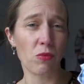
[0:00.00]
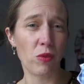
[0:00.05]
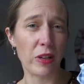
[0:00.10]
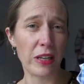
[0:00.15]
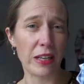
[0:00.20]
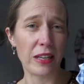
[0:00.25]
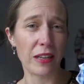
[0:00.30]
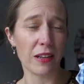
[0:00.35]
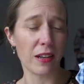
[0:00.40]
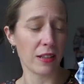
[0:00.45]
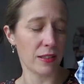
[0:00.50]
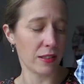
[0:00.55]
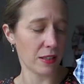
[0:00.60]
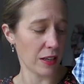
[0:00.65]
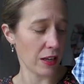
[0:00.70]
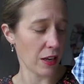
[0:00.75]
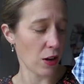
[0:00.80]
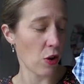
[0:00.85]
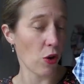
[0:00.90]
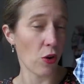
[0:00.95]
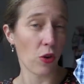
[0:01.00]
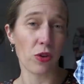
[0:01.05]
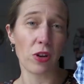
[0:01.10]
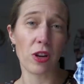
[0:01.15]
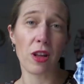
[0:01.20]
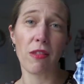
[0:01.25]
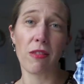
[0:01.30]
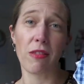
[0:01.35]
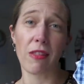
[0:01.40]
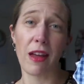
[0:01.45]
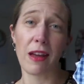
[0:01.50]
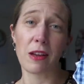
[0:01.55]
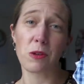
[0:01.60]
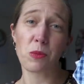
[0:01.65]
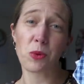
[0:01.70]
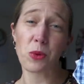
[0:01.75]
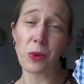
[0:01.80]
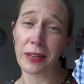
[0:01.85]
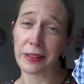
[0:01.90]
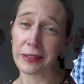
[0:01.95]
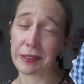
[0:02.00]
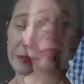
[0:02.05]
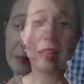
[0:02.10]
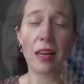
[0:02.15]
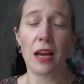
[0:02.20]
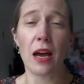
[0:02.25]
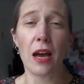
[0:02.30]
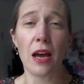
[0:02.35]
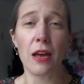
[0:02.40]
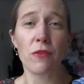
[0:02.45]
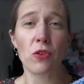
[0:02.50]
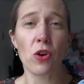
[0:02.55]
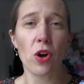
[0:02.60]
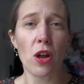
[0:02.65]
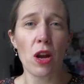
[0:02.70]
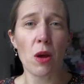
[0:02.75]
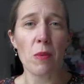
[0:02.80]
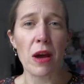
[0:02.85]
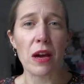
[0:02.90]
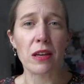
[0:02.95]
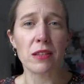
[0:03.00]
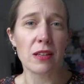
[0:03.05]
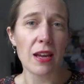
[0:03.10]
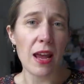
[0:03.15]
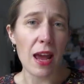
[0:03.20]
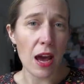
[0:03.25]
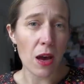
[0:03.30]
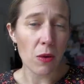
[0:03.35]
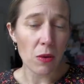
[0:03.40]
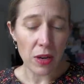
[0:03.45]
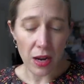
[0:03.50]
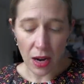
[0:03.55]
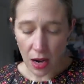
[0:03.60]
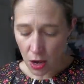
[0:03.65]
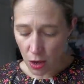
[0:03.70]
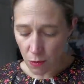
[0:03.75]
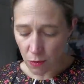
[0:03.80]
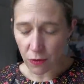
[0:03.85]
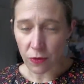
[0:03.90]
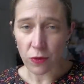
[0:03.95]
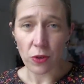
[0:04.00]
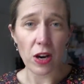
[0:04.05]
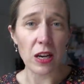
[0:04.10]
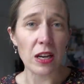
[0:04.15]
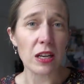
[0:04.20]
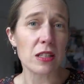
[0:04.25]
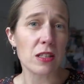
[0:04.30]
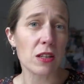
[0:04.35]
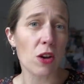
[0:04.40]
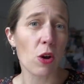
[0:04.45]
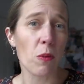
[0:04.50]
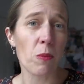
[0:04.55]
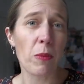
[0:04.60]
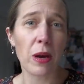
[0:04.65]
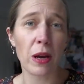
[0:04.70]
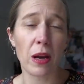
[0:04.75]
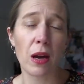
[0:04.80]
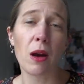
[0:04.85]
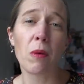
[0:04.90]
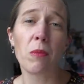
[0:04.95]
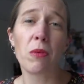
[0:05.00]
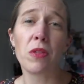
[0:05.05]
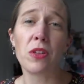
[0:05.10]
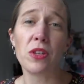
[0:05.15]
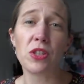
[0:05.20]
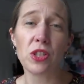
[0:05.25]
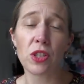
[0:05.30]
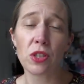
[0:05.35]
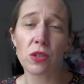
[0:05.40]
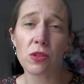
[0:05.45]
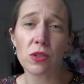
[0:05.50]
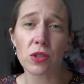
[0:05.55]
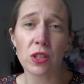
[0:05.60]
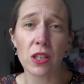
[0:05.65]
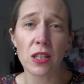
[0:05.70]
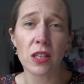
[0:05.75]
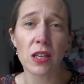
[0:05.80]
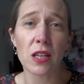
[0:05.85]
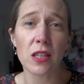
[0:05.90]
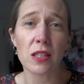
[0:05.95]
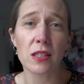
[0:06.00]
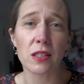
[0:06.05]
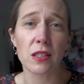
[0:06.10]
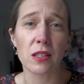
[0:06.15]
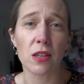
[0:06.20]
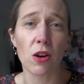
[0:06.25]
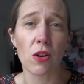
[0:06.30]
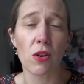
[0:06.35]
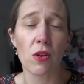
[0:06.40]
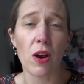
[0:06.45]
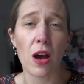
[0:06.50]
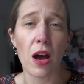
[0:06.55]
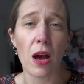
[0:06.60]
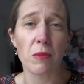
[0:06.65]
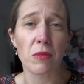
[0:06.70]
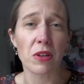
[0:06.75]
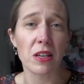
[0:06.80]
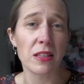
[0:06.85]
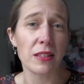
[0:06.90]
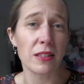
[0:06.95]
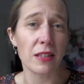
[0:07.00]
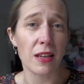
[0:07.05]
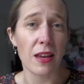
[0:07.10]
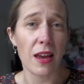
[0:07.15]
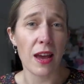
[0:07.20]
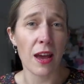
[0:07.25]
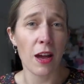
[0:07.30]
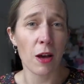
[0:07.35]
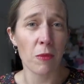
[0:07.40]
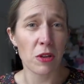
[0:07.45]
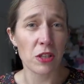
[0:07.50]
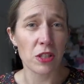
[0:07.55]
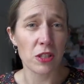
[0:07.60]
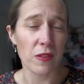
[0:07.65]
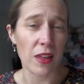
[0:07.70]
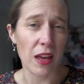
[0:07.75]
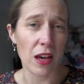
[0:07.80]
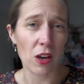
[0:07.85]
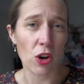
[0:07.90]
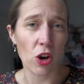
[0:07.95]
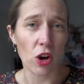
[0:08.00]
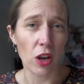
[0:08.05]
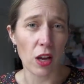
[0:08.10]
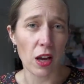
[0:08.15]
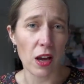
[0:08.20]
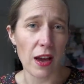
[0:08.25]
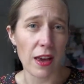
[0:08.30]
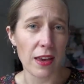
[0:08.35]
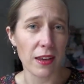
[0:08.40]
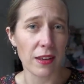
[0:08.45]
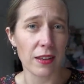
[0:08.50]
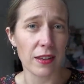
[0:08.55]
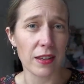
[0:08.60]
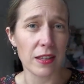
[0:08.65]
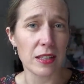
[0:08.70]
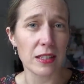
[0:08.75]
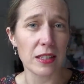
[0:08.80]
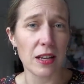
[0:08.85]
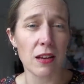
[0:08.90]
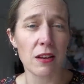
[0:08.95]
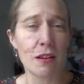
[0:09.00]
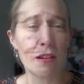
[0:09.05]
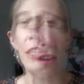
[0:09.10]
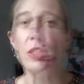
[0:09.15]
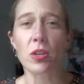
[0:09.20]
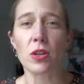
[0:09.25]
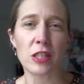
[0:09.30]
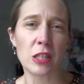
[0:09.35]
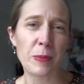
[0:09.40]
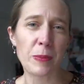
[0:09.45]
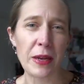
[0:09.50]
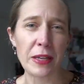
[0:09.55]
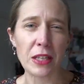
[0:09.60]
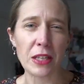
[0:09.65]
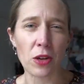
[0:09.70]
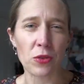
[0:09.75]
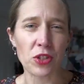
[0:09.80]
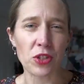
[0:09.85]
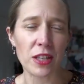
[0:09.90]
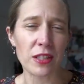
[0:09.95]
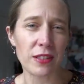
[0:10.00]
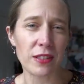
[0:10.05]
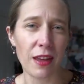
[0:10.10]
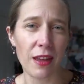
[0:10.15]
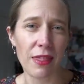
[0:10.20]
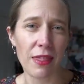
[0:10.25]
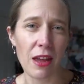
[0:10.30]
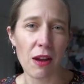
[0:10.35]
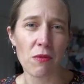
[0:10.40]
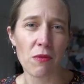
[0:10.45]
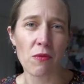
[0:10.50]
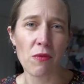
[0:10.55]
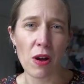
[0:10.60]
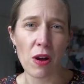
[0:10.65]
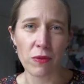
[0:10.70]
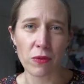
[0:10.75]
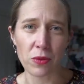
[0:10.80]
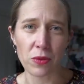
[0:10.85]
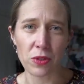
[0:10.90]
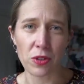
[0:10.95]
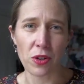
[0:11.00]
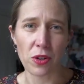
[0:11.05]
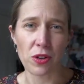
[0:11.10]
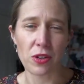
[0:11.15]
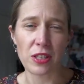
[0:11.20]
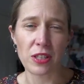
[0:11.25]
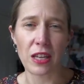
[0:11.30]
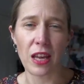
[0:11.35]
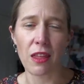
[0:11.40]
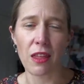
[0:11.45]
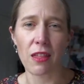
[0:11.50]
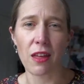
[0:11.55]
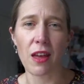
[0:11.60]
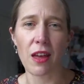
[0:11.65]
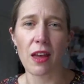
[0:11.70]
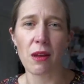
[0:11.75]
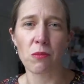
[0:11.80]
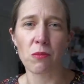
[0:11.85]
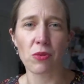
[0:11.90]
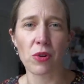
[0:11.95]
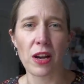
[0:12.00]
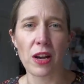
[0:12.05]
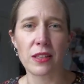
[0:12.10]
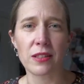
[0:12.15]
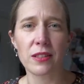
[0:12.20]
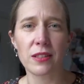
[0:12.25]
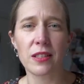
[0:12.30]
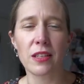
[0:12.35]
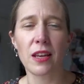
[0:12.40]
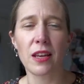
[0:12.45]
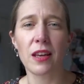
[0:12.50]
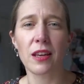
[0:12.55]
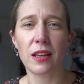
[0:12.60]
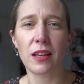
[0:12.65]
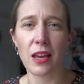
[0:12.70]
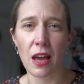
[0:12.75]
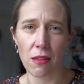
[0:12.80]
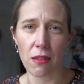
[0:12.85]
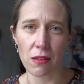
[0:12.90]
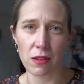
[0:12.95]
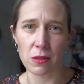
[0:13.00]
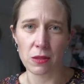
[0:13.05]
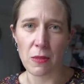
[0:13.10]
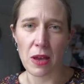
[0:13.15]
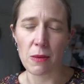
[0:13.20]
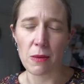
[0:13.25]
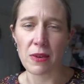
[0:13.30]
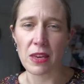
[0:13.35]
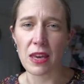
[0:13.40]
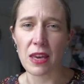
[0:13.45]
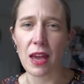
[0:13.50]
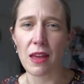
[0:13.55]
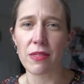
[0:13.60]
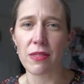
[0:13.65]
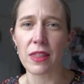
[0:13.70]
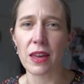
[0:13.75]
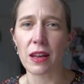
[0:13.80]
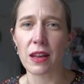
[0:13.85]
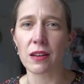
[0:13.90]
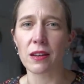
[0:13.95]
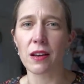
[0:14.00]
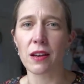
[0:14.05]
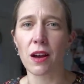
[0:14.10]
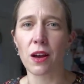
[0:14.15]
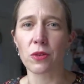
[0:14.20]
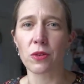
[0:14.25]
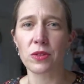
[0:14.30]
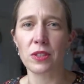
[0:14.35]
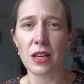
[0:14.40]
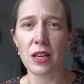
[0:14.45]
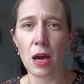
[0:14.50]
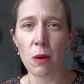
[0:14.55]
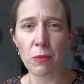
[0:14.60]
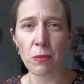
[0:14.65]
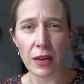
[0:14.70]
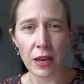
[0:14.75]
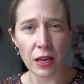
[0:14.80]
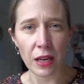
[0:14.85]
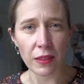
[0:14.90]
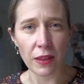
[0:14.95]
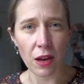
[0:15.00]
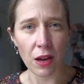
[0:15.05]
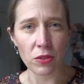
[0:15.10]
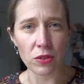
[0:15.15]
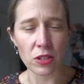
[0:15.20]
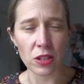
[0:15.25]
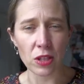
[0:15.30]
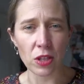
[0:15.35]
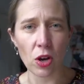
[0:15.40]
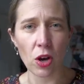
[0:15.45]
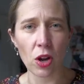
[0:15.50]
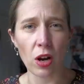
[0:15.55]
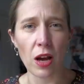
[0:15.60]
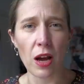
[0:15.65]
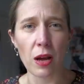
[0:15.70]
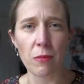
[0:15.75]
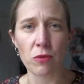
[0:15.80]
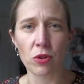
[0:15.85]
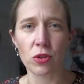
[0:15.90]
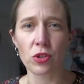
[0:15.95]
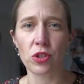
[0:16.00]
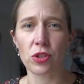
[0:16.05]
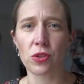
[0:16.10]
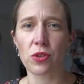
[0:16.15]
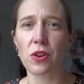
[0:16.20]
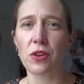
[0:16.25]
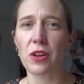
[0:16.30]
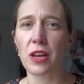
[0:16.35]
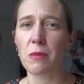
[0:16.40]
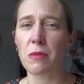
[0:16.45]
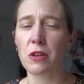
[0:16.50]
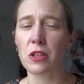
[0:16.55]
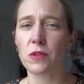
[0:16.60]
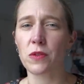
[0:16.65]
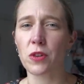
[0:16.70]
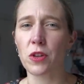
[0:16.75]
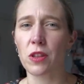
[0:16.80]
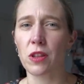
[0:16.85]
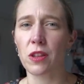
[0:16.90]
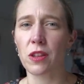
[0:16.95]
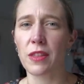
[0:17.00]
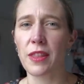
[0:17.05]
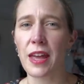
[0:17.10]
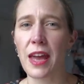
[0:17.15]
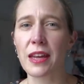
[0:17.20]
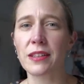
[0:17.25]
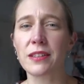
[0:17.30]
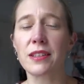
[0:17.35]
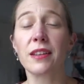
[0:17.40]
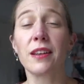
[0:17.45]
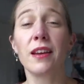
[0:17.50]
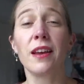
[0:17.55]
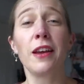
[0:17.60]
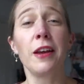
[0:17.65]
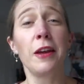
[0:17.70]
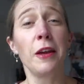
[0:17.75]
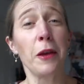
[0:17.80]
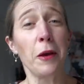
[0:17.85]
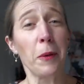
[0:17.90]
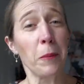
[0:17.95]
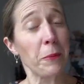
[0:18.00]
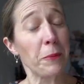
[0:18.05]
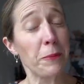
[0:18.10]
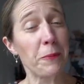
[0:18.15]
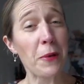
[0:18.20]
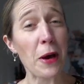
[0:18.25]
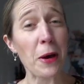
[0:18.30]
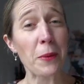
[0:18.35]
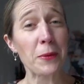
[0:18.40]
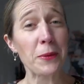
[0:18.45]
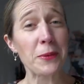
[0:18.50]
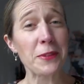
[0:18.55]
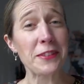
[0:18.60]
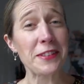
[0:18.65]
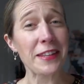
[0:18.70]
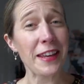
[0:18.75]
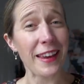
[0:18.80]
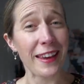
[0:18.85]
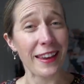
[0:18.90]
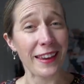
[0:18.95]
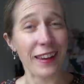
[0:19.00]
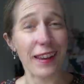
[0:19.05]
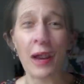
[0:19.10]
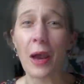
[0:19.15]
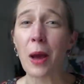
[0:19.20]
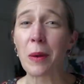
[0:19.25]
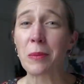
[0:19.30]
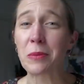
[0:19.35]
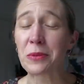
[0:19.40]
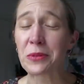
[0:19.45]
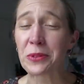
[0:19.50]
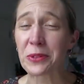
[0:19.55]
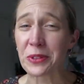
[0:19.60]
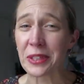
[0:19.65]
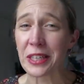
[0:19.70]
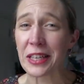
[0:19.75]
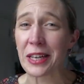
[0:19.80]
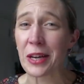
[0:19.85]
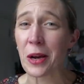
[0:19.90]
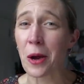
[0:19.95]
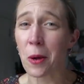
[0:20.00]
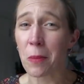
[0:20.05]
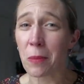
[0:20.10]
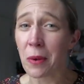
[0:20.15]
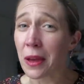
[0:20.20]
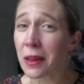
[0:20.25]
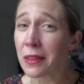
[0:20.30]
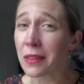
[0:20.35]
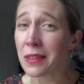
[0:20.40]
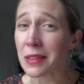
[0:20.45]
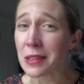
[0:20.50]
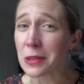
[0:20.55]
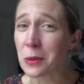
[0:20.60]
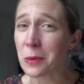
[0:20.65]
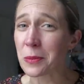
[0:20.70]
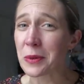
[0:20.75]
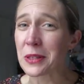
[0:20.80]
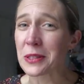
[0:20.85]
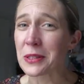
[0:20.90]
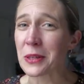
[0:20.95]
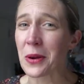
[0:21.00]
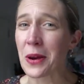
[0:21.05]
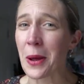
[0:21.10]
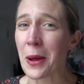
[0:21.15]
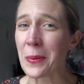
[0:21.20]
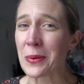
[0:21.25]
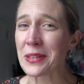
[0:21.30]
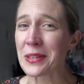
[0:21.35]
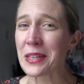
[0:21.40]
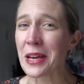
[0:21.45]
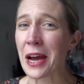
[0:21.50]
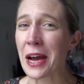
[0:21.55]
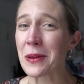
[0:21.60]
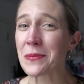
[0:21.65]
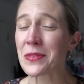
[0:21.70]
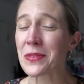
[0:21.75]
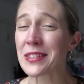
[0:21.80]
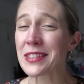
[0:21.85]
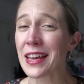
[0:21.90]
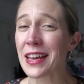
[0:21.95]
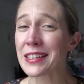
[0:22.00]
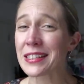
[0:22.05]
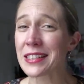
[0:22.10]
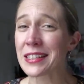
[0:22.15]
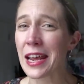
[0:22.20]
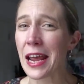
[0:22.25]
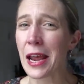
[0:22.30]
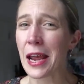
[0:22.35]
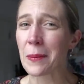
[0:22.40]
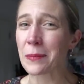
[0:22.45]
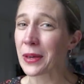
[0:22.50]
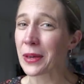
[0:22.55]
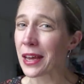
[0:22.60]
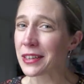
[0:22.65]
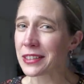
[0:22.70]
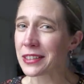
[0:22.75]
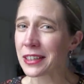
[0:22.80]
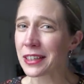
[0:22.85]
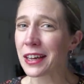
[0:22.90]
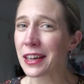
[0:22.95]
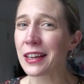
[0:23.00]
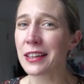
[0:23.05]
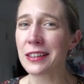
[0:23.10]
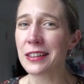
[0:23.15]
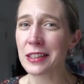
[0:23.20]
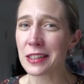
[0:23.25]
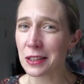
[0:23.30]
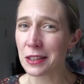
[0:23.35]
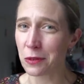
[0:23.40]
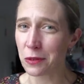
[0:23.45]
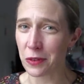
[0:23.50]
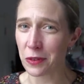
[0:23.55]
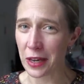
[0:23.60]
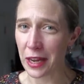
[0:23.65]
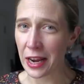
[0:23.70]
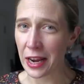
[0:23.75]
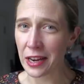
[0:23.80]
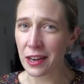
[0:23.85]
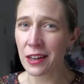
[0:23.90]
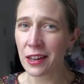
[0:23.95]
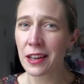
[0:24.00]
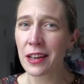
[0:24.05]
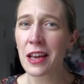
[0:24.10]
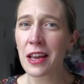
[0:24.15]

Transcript: really nicely on that point. I've got about an hour now before I need to go and pick up the children, so I'm gonna see how much of that collar I can get done. So I suspect I'll just get that ruffle sewn together and pressed, gathered maybe, and then I'll start pinning that onto the collar. I'm not sure I'll get much further than that, but we'll see. I'm really hoping that this will be sewn up in time for Saturday. I'm cutting it a little fine